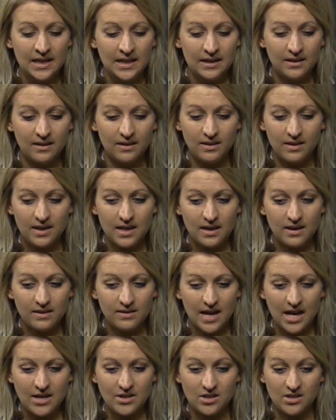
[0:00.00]
the
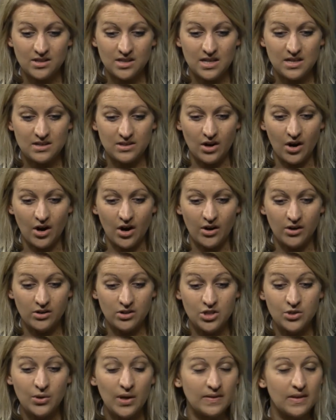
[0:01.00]
agencies are
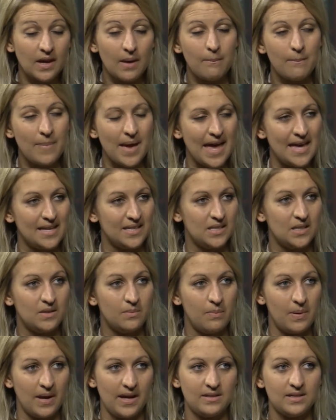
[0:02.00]
doing their best,
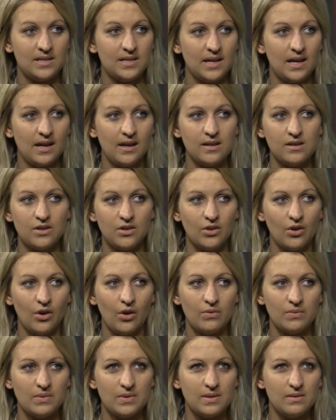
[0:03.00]
but, you know,